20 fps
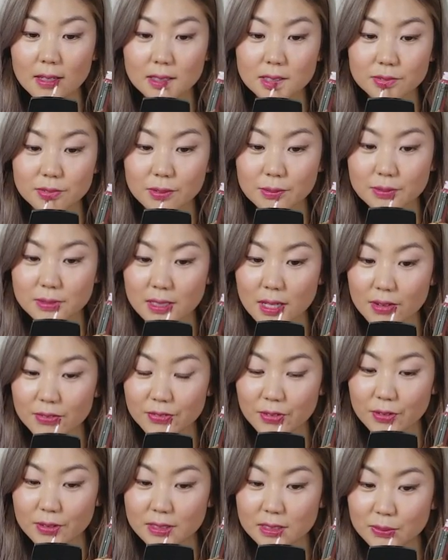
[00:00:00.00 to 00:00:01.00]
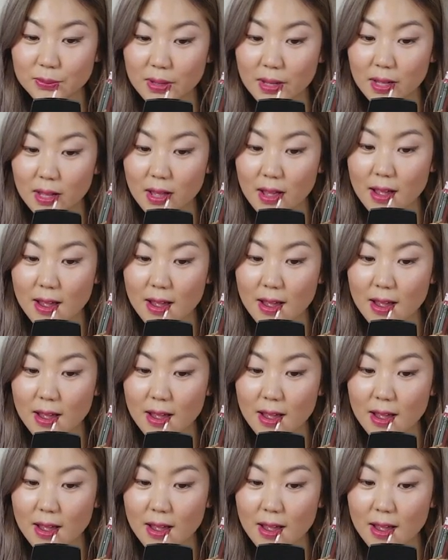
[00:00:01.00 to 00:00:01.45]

it's from Sappho as well.